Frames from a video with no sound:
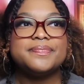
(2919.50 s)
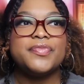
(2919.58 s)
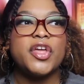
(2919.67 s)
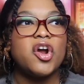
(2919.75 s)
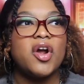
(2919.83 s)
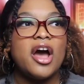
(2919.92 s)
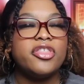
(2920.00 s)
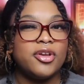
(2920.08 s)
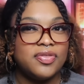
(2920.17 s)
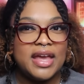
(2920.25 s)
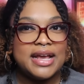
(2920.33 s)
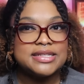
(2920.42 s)
there are other
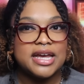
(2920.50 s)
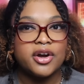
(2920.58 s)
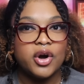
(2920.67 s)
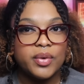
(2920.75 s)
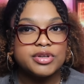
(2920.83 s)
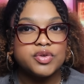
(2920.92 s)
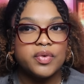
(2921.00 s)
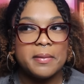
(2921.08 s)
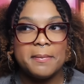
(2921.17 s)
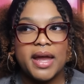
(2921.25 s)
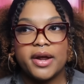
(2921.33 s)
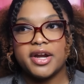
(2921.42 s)
things that go into a
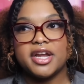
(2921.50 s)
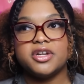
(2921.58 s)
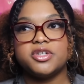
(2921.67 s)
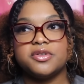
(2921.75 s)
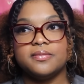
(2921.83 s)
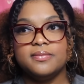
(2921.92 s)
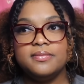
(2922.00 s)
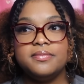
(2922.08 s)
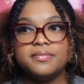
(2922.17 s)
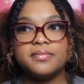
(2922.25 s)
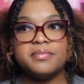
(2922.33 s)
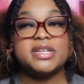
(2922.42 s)
marriage
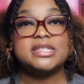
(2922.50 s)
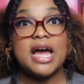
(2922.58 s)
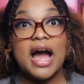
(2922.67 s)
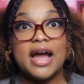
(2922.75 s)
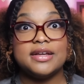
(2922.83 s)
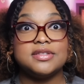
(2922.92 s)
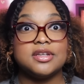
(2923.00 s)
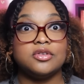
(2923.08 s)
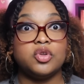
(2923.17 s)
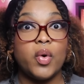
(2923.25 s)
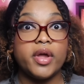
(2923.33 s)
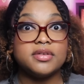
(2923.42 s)
besides
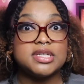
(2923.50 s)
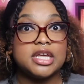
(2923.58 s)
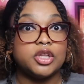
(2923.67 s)
loyalty.